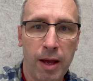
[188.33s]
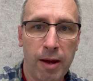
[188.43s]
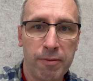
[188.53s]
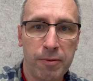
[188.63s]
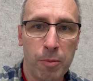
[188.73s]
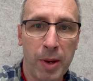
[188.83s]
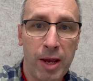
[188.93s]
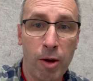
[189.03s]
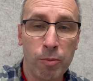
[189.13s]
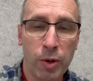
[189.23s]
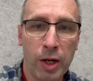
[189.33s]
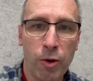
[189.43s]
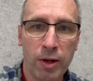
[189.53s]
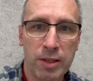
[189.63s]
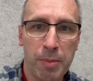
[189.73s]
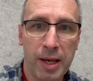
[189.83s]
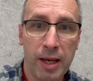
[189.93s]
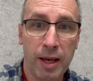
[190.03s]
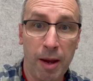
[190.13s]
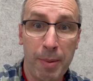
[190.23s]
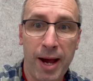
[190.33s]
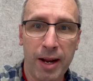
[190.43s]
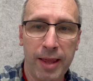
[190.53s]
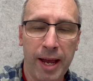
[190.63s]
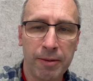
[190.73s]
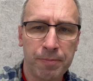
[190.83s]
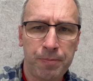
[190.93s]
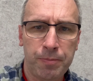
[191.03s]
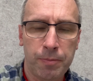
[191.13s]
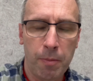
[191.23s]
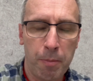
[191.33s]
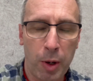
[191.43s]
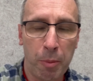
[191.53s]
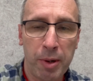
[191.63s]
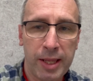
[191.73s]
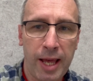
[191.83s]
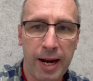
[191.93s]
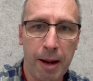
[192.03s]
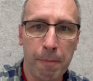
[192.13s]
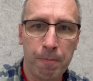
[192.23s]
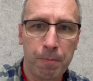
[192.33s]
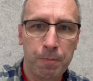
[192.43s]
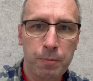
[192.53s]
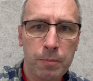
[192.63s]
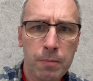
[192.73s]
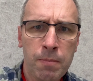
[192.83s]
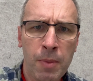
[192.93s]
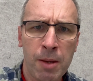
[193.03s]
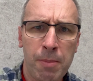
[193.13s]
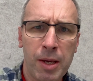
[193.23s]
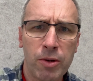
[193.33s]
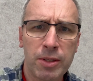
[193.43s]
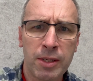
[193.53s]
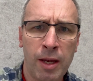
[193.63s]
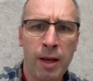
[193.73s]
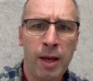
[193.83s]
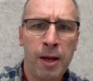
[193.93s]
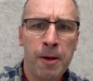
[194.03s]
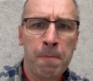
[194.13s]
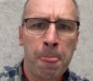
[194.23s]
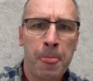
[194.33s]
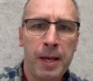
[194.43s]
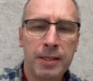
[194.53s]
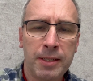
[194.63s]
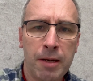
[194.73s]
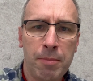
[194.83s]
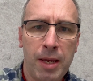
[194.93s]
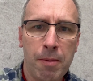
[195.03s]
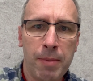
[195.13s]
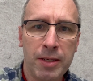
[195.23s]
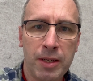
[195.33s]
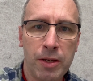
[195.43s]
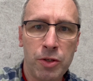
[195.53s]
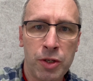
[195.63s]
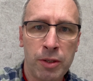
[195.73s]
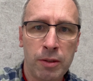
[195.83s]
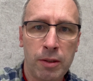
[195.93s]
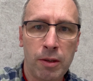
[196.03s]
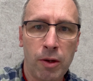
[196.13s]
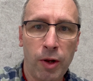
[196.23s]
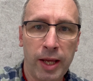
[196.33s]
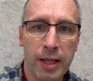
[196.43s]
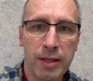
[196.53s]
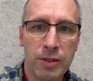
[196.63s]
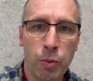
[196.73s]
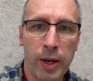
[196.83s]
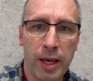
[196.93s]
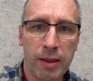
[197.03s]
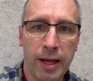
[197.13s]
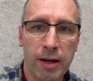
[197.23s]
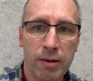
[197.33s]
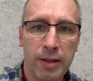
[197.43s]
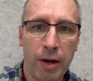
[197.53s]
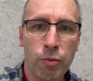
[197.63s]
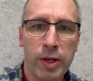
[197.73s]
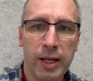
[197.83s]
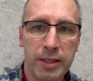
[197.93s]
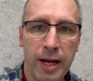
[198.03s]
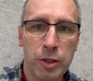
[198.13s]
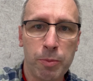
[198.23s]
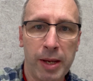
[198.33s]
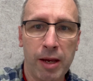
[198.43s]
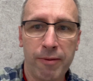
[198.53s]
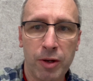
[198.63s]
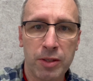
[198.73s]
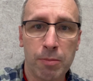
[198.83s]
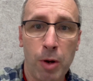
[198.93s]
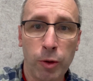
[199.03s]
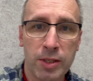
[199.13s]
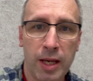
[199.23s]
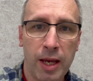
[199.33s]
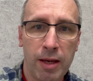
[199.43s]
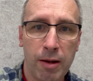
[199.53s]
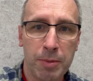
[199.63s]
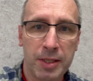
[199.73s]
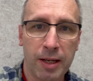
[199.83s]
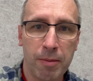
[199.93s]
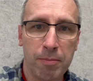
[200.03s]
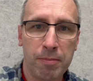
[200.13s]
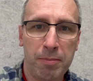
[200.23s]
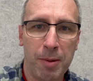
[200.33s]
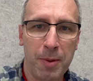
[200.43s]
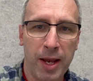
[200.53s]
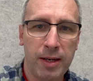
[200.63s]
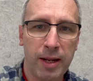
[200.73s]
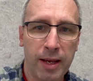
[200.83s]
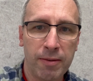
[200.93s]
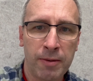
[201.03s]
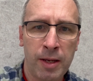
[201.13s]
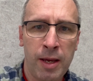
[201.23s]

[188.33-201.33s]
for me, I'm really honored to be a part of that. But I bring that up because he sent me a message earlier this week that really touched me. I've got some notes here. I'm just going to pop my head down